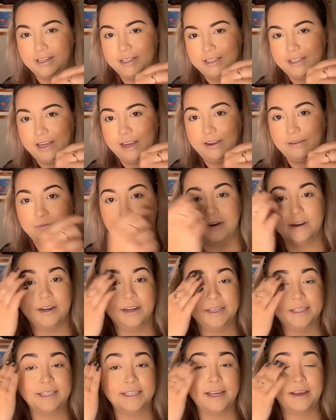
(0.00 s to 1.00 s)
to say, what
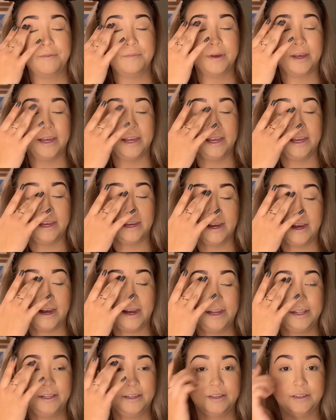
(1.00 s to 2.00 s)
I set my
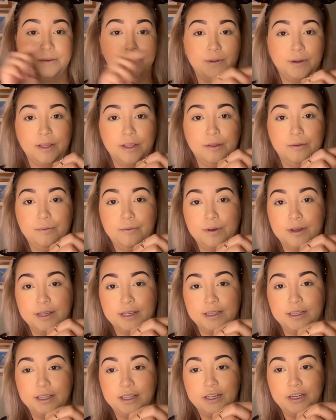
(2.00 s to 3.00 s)
eyelids with
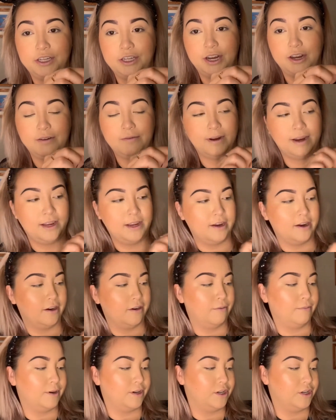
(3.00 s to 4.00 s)
was this shade right
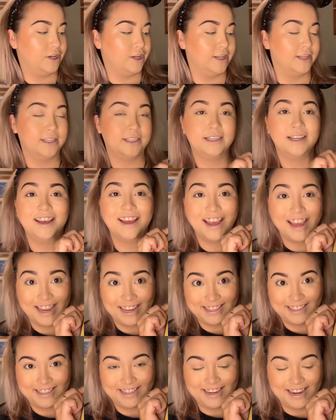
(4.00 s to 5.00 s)
here, which is
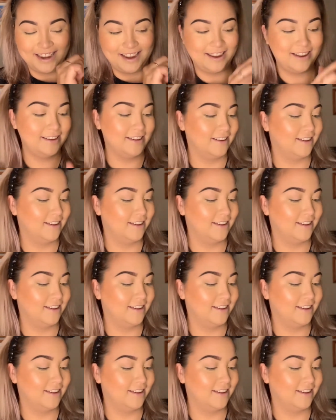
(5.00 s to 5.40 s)
Hestia.